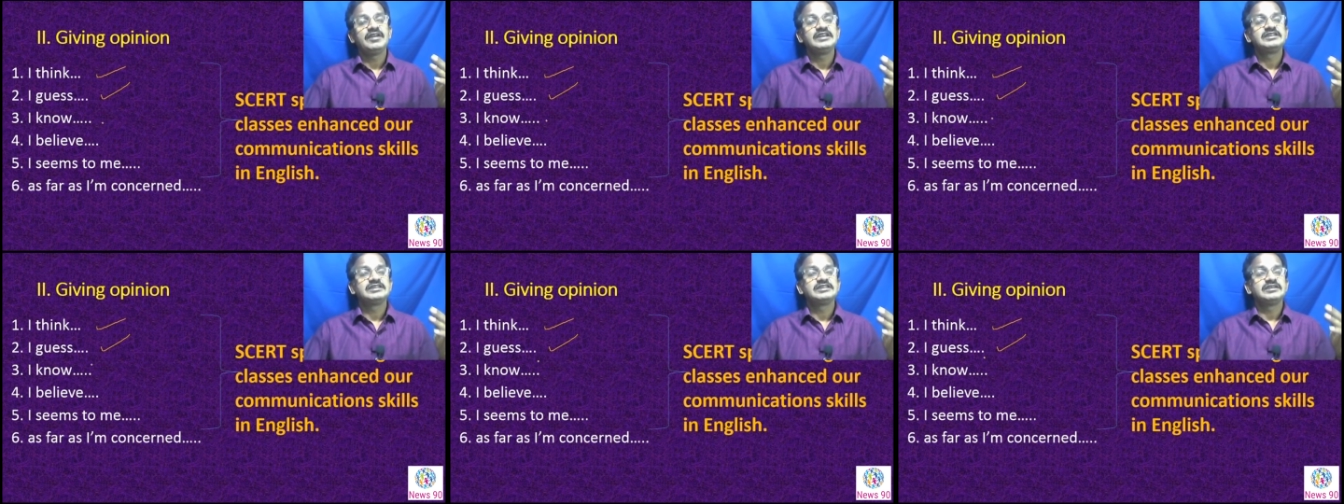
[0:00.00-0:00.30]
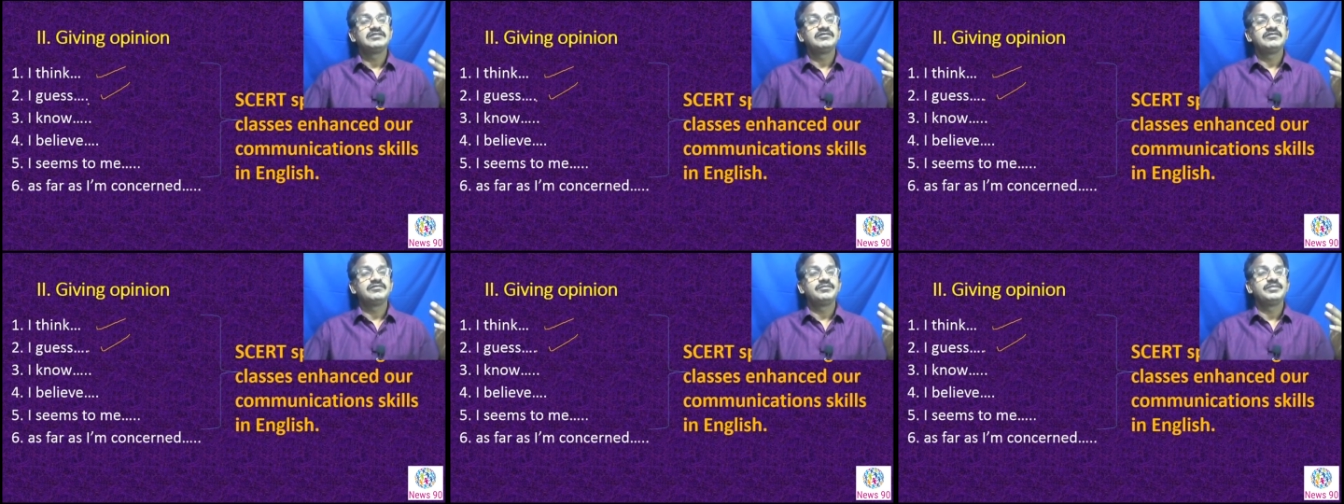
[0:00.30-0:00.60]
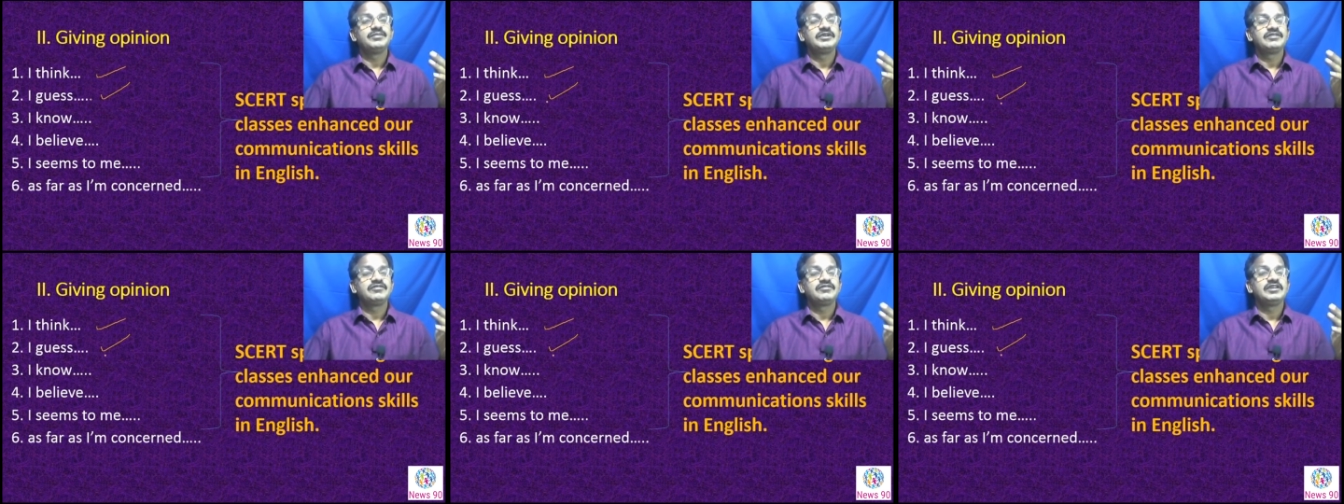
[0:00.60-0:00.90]
weight uh,
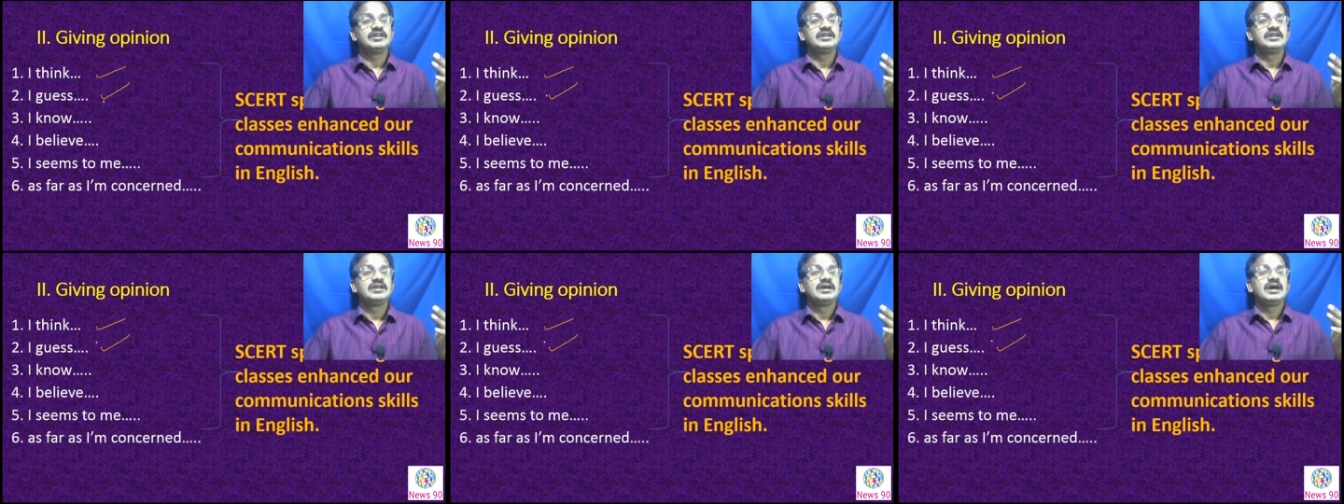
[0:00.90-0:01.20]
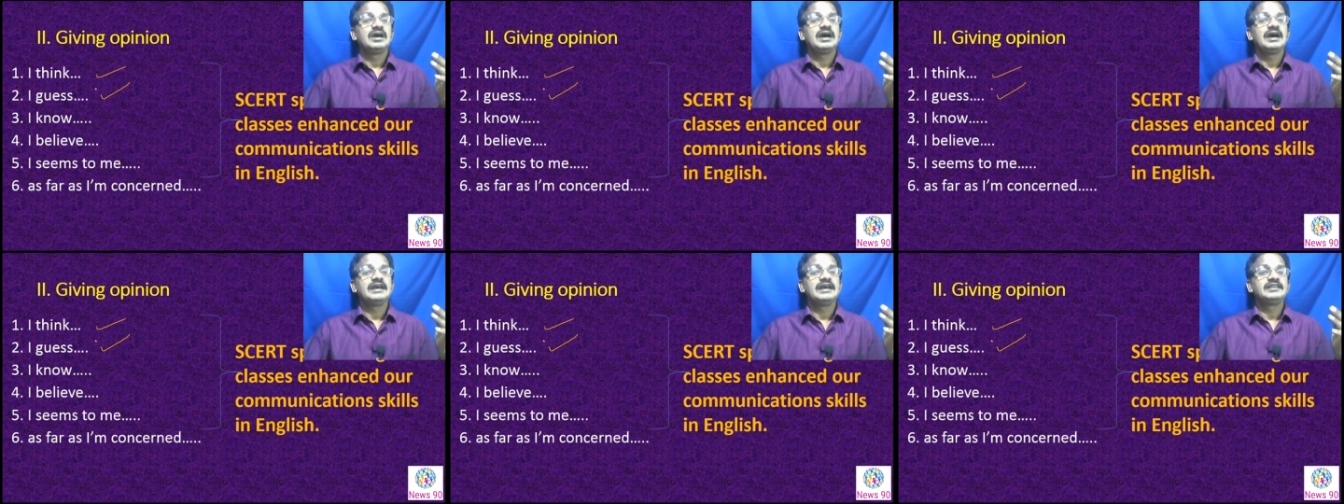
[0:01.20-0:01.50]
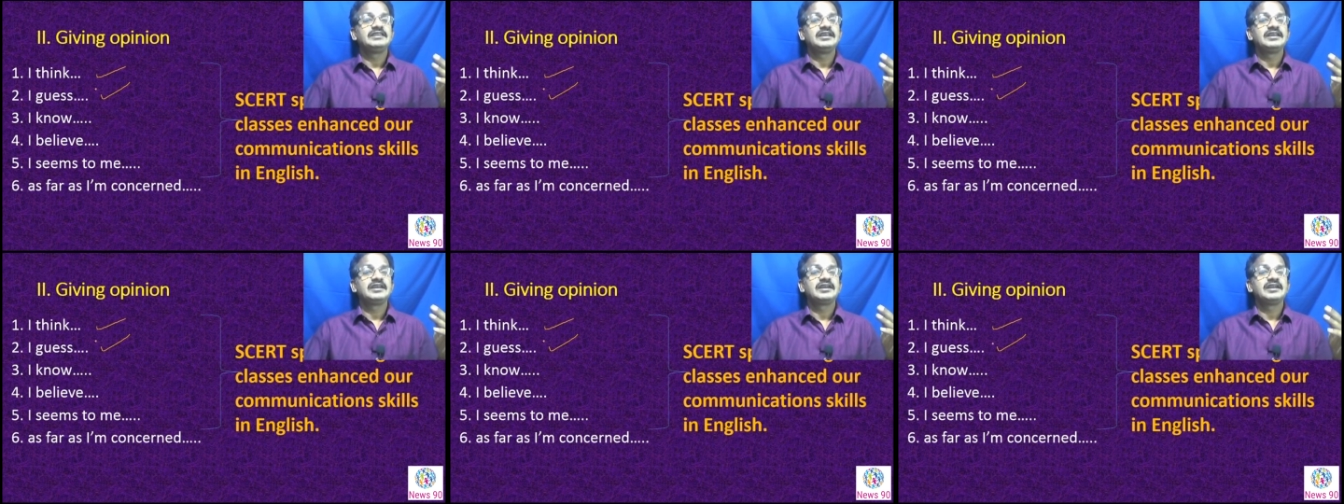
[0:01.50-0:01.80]
between
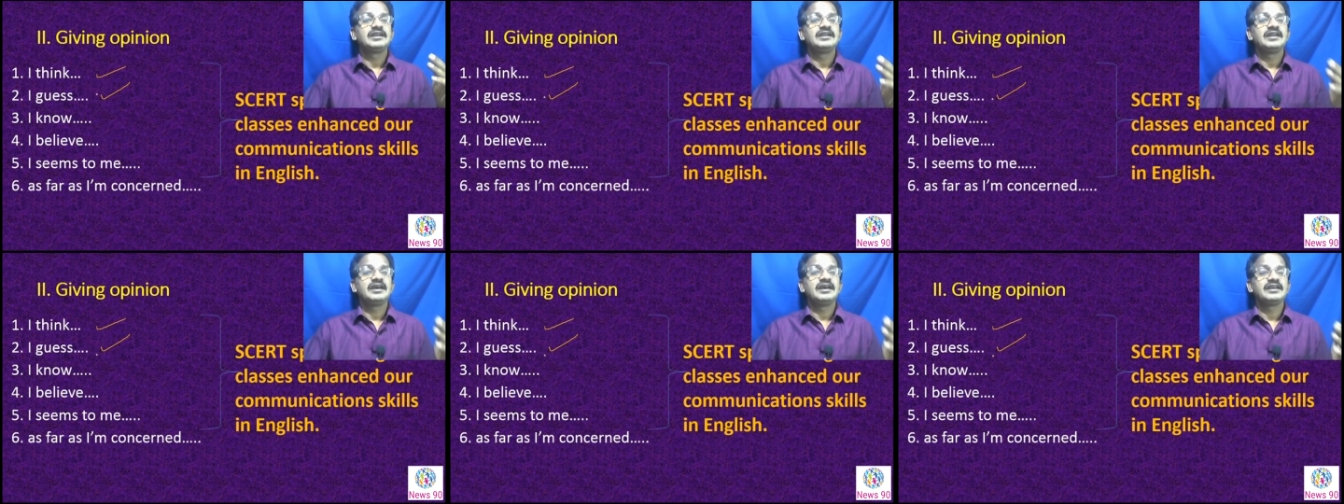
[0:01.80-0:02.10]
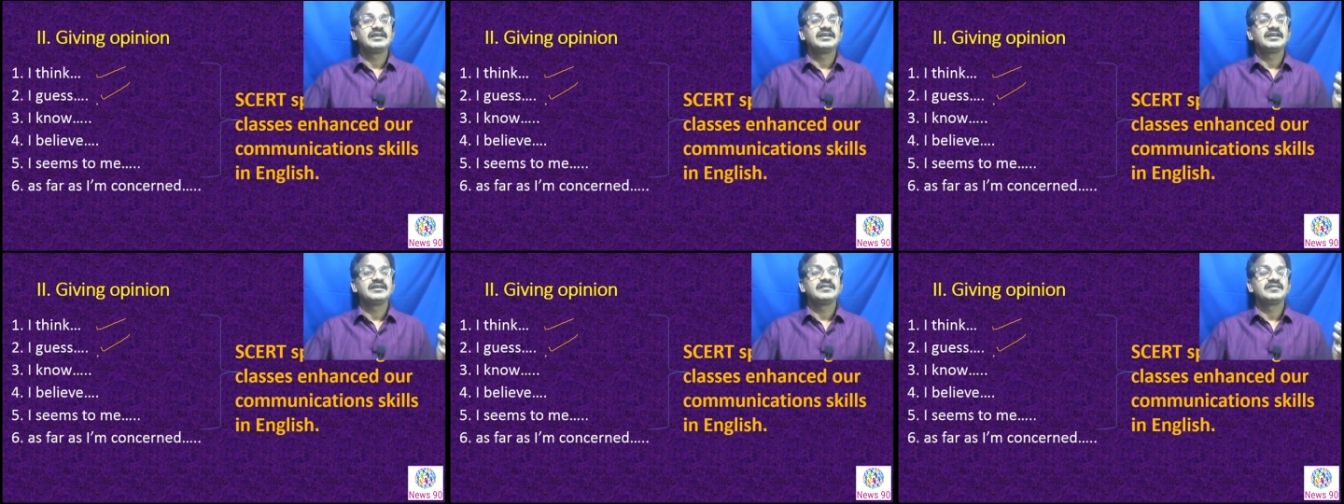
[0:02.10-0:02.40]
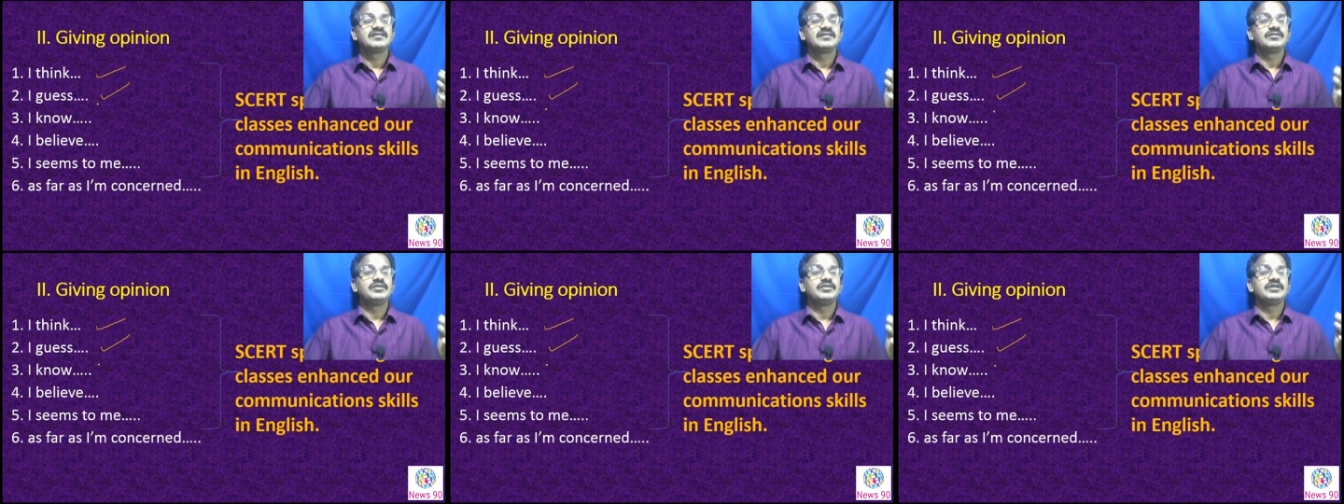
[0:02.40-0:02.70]
I think and I
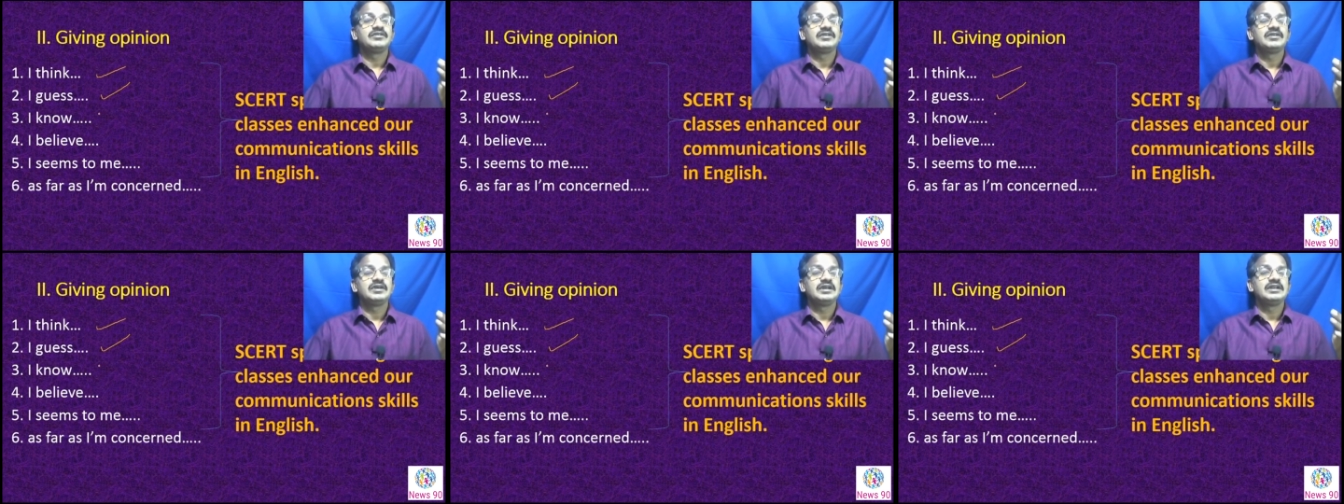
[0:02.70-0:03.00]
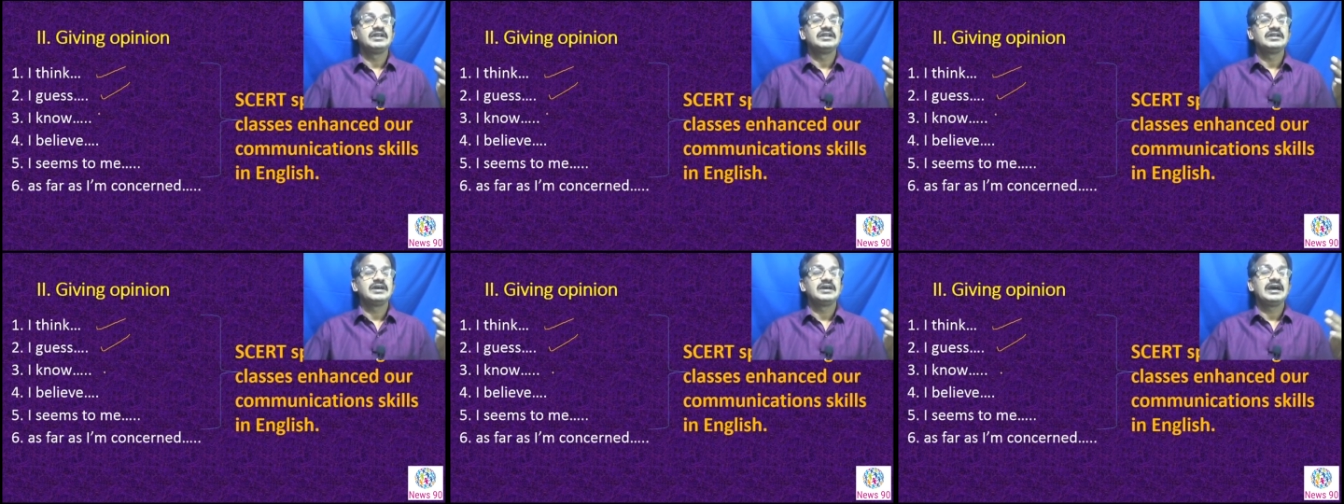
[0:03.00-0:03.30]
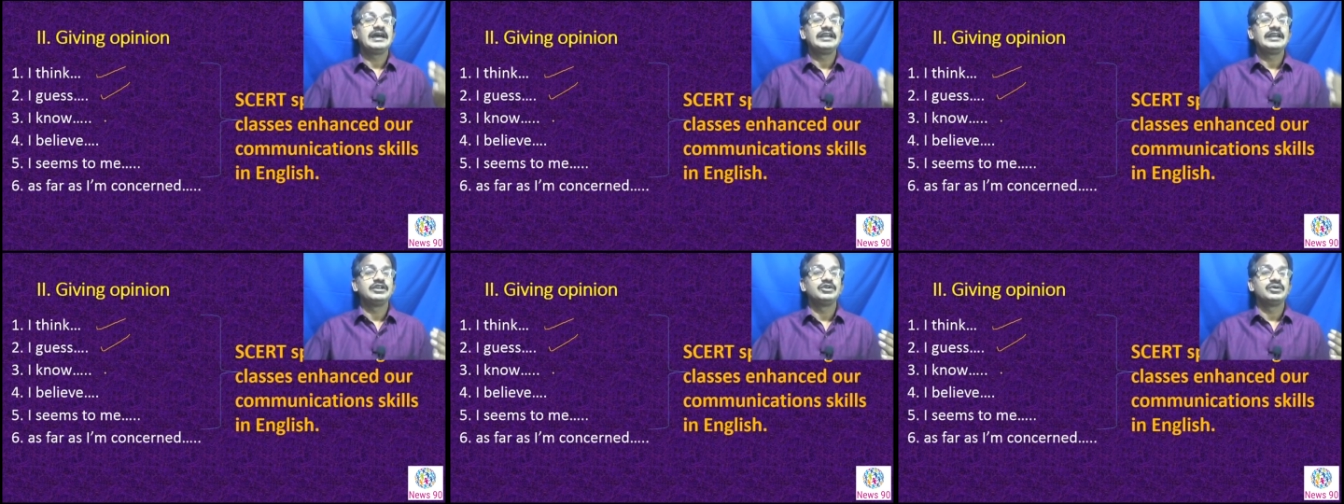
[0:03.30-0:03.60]
guess and
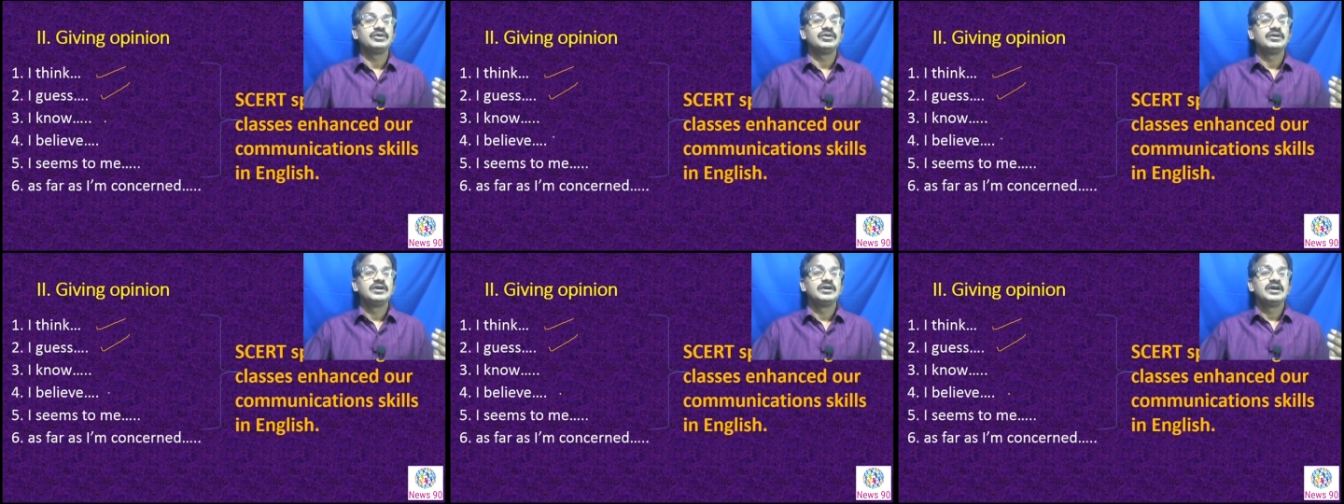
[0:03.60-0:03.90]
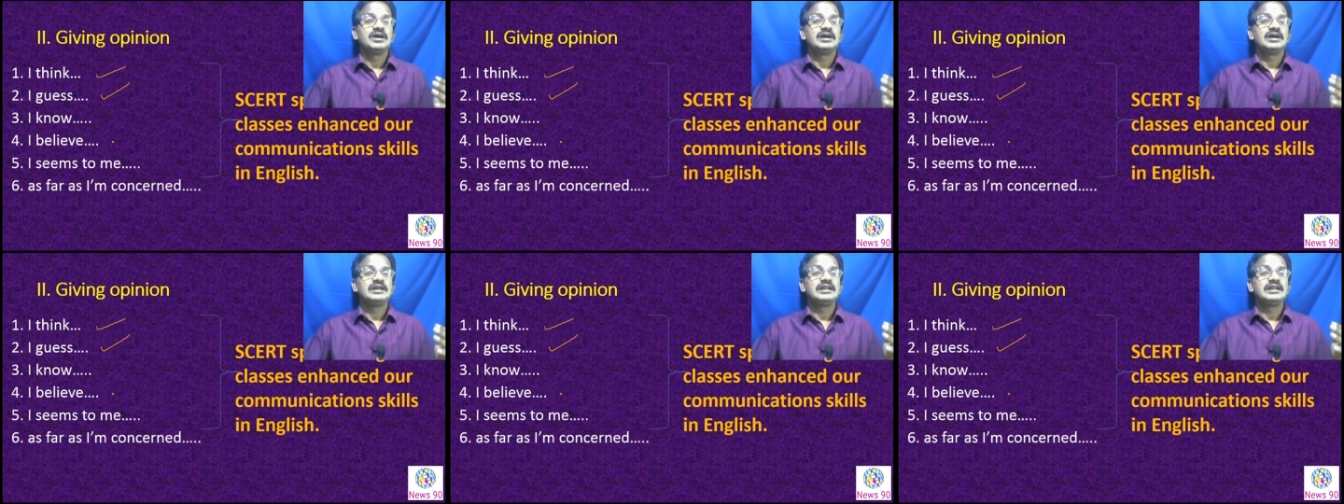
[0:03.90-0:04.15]
I know